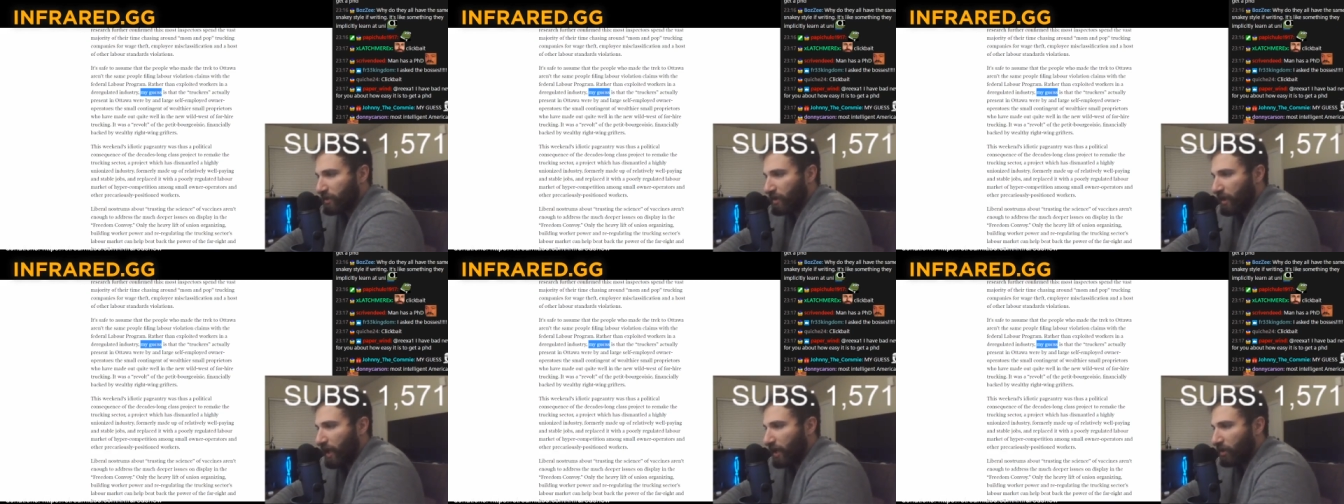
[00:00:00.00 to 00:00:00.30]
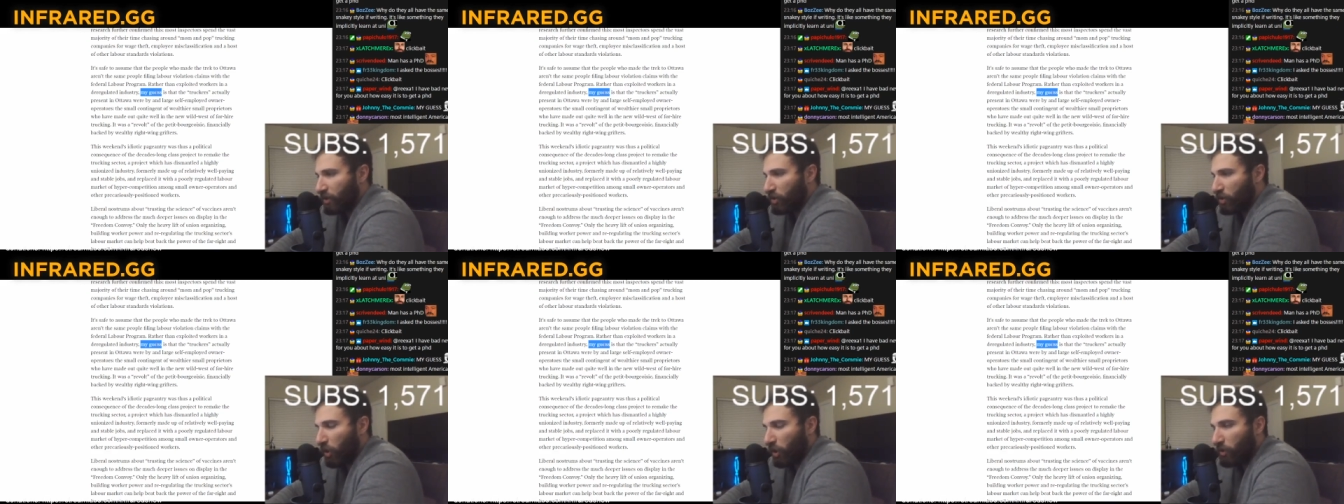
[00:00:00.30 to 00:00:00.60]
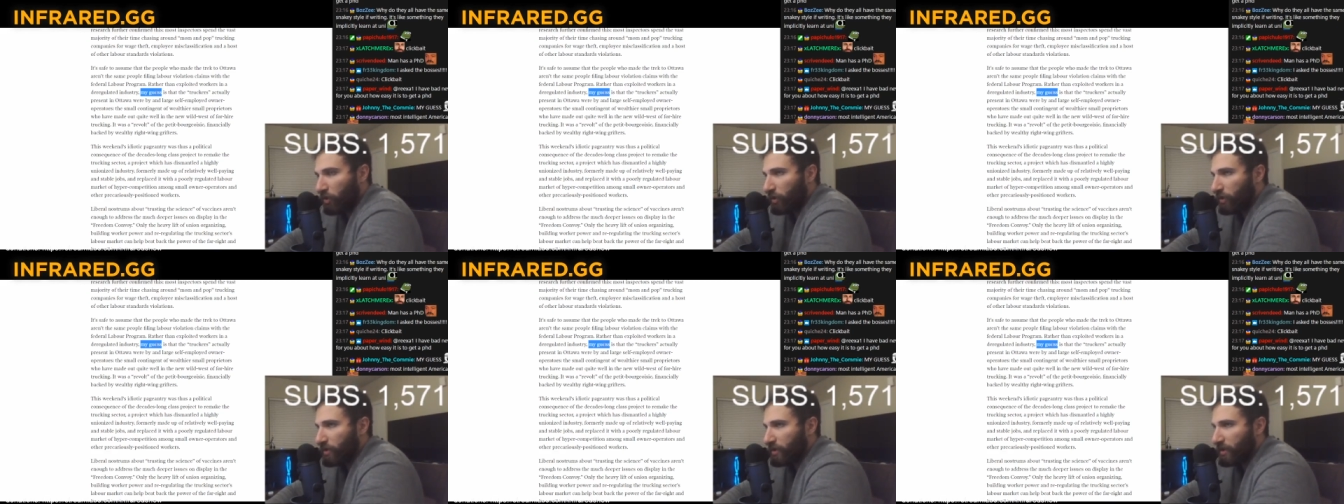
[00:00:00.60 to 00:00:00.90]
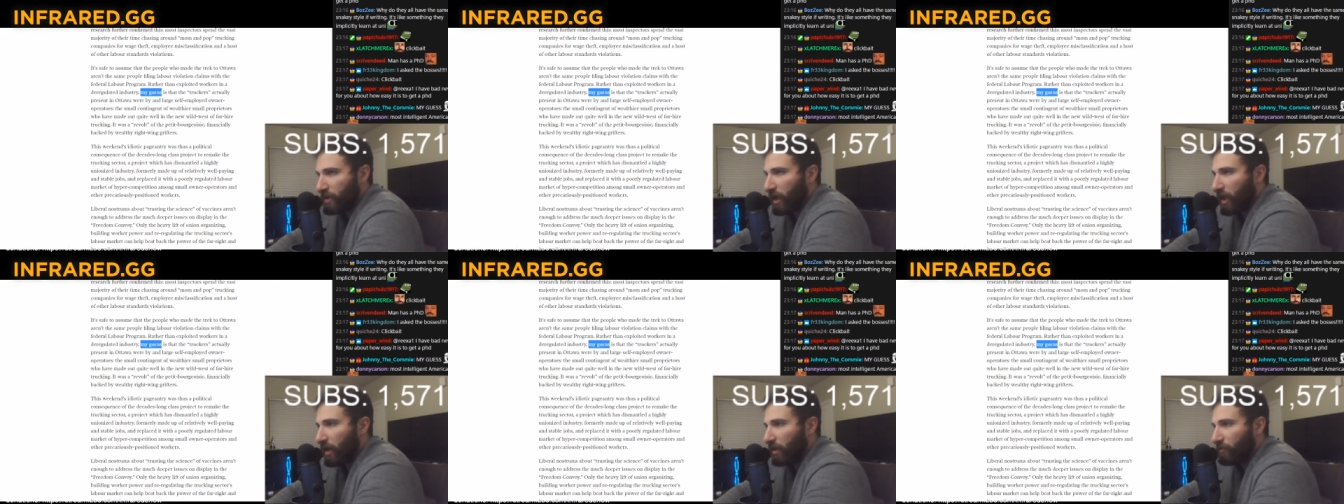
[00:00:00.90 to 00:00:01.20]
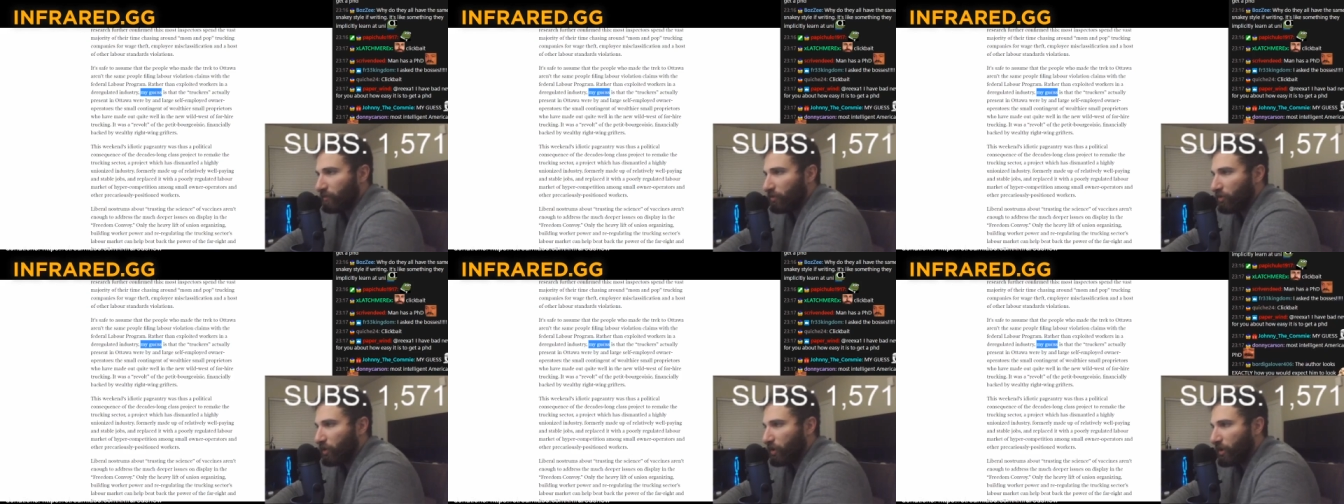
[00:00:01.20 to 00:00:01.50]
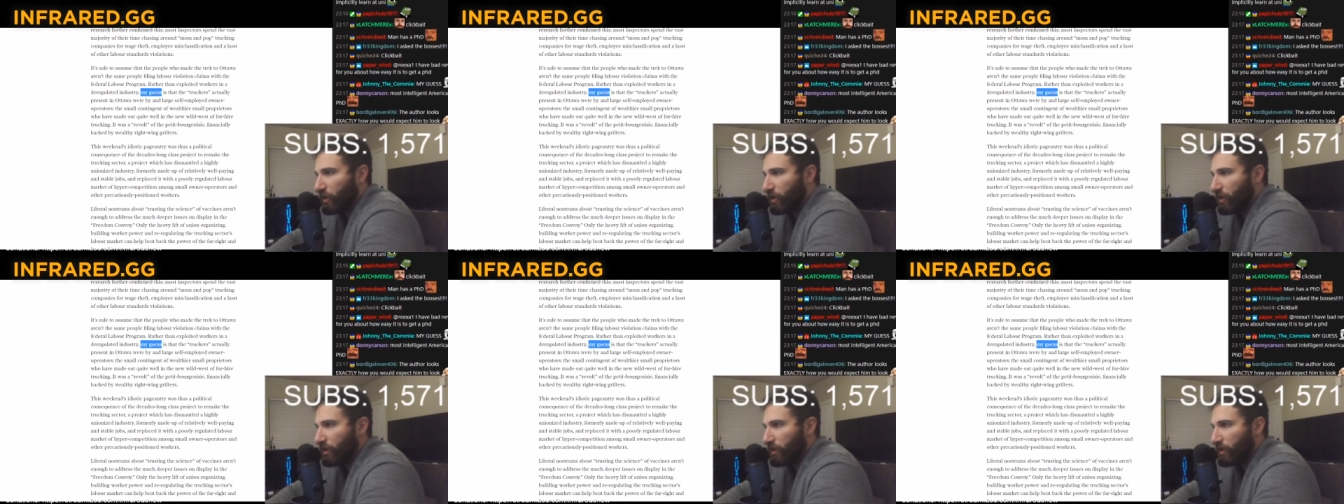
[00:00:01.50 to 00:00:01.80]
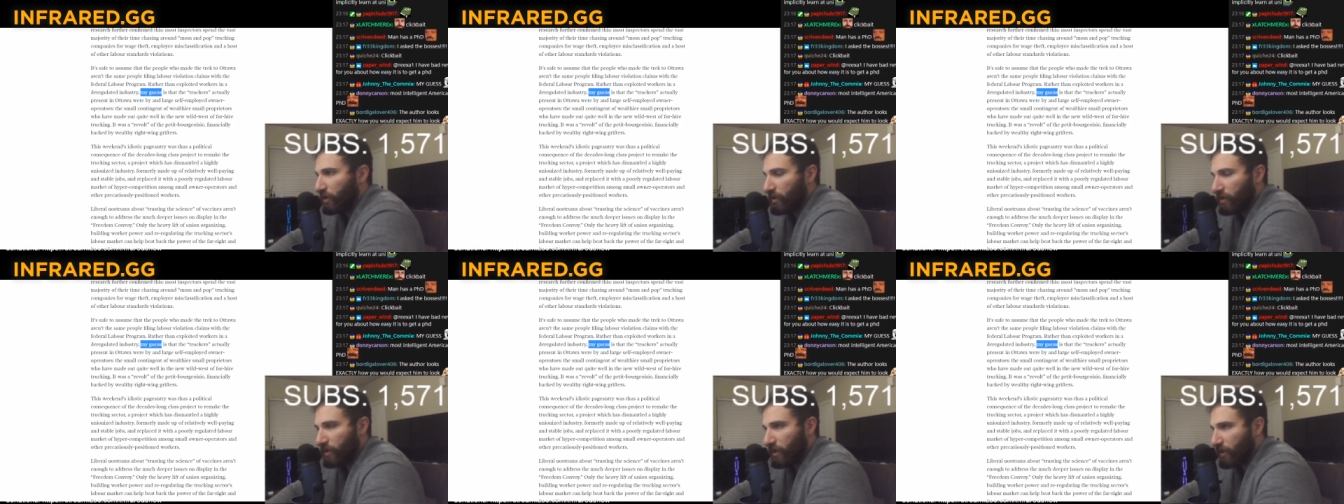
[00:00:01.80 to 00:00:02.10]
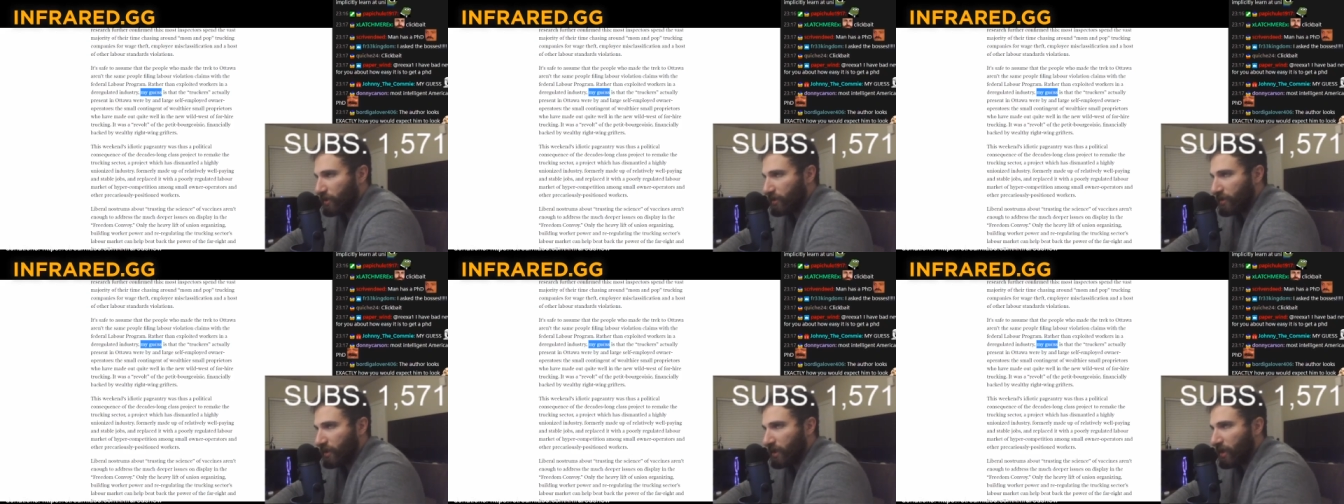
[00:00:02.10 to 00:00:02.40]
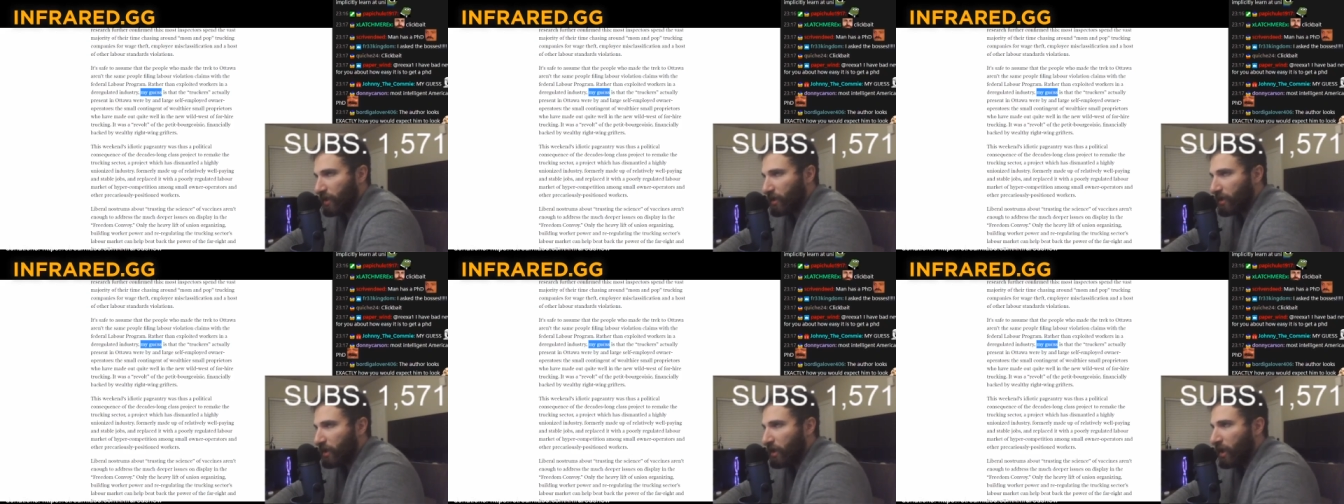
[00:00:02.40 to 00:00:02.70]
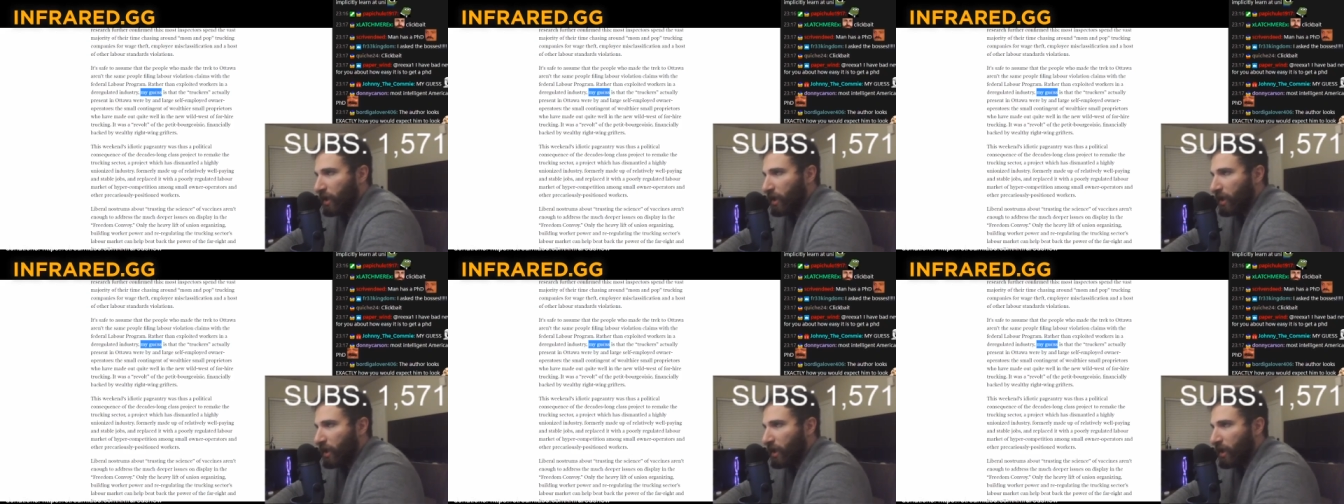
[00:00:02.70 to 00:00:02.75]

and go to this convoy, this thing,